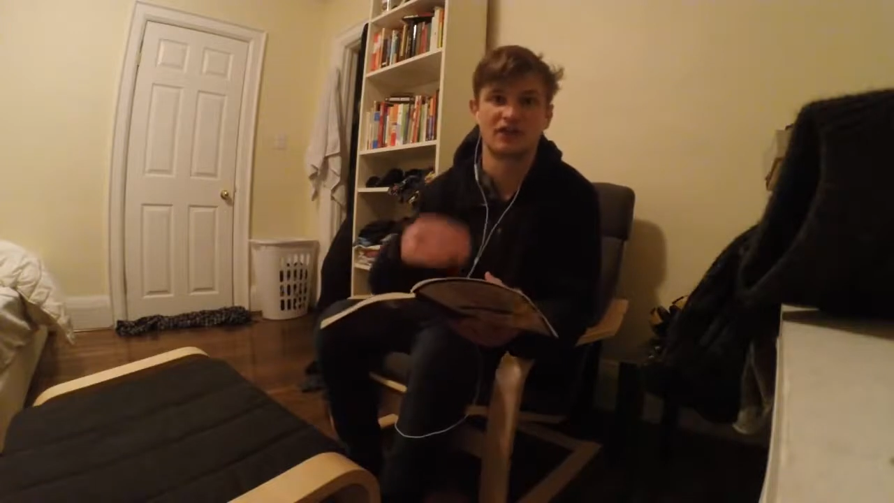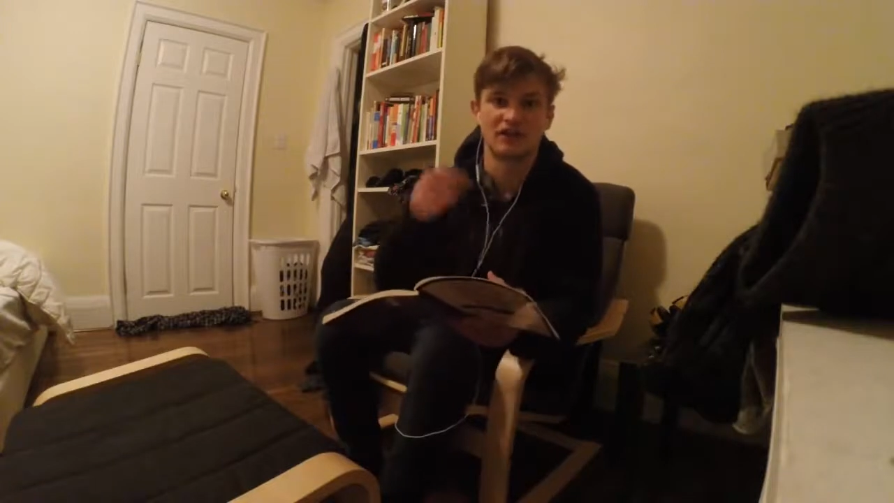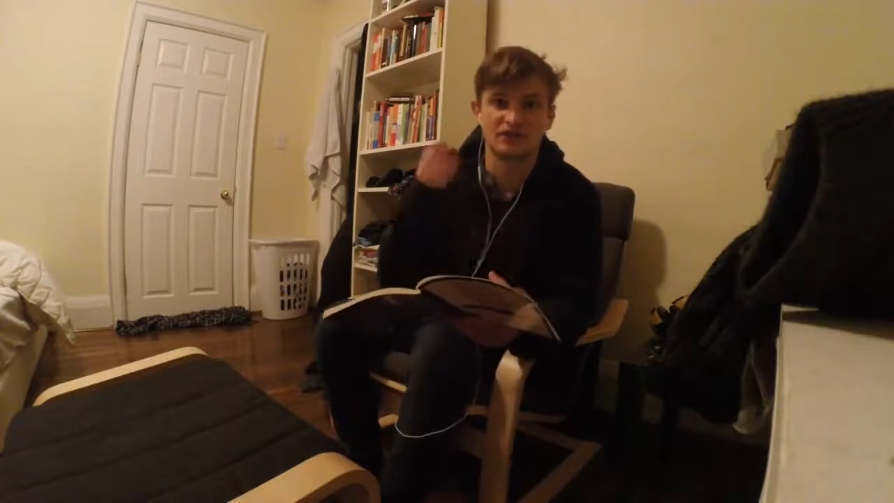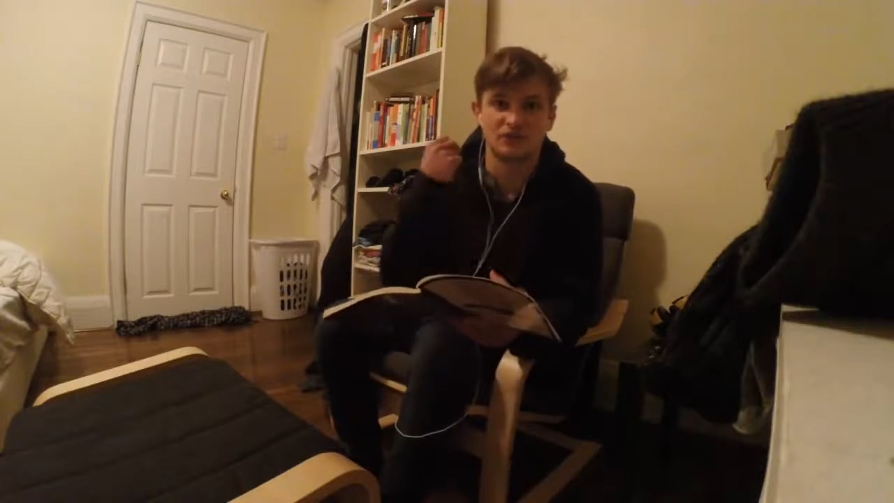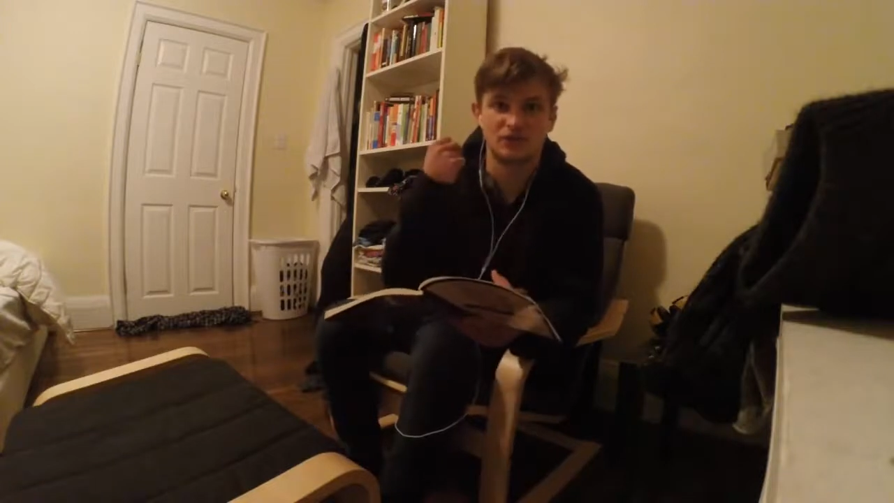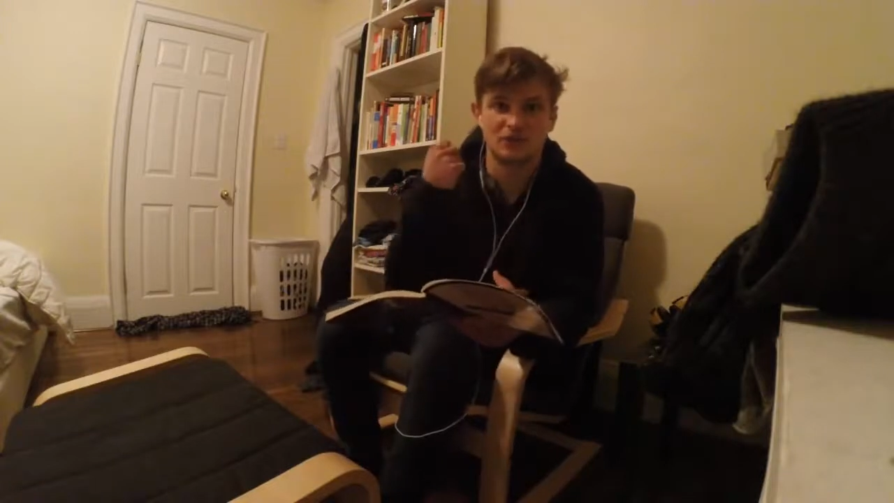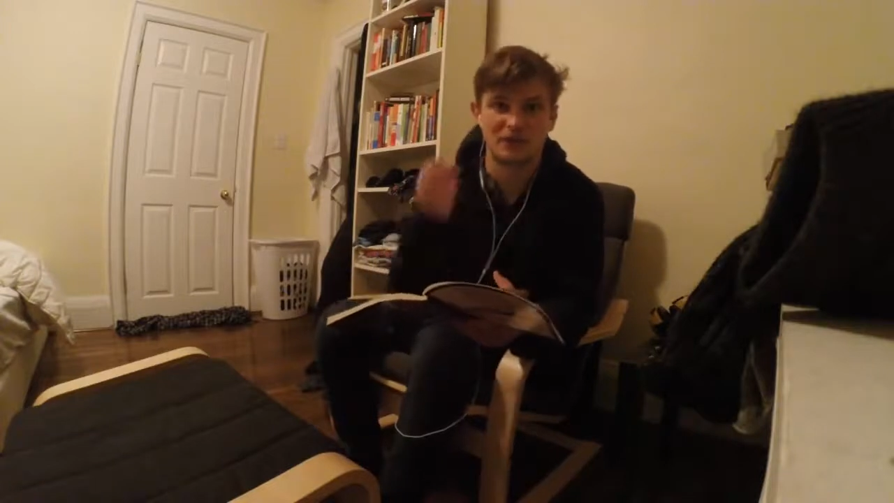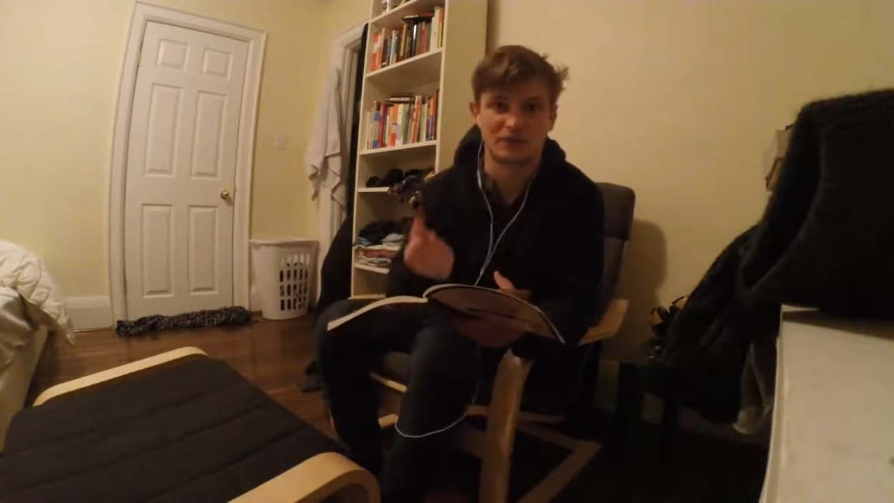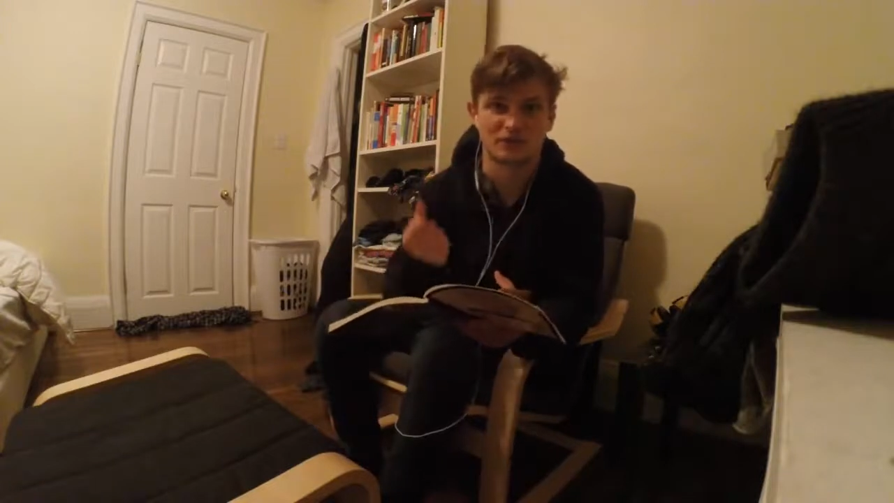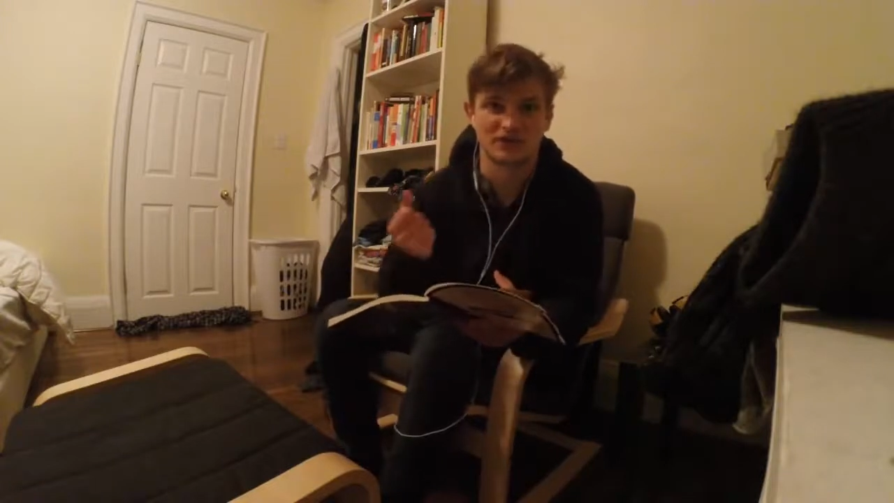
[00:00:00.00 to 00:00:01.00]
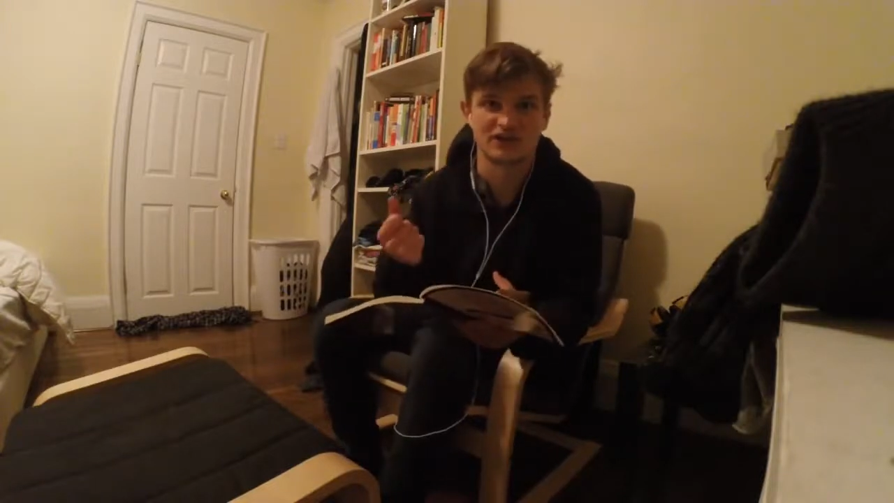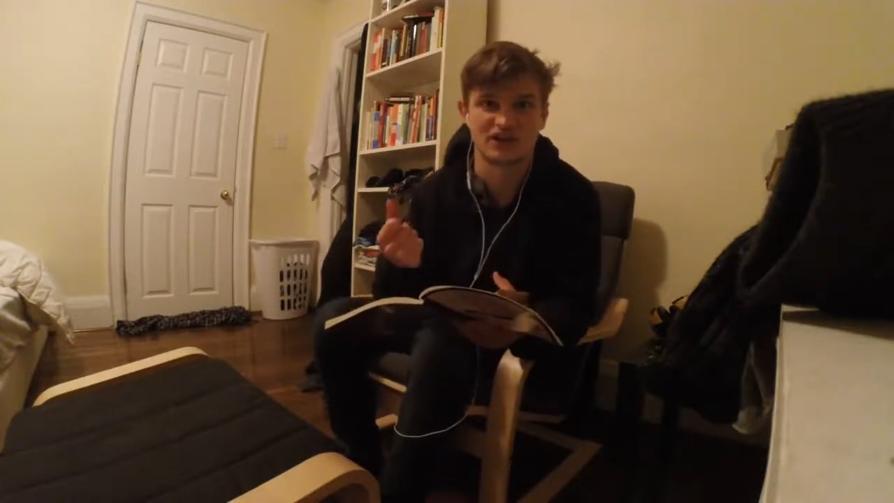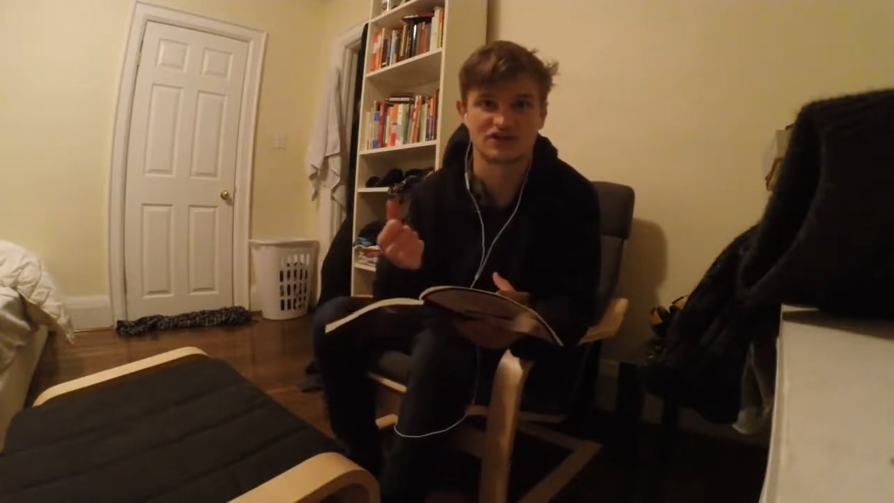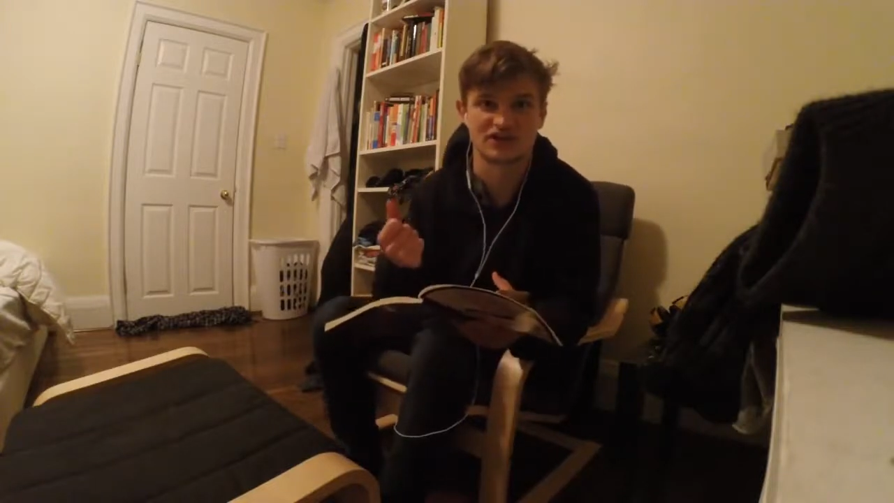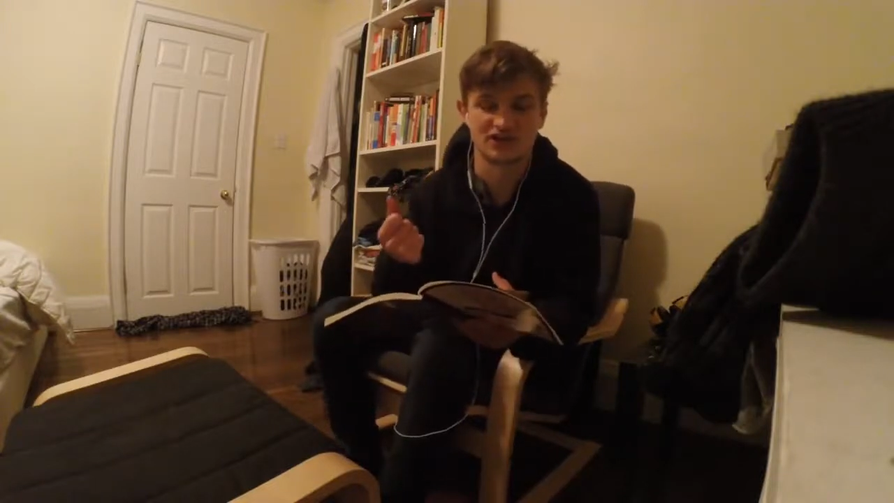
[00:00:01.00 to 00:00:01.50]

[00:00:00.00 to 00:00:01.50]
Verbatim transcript: that's when memory retention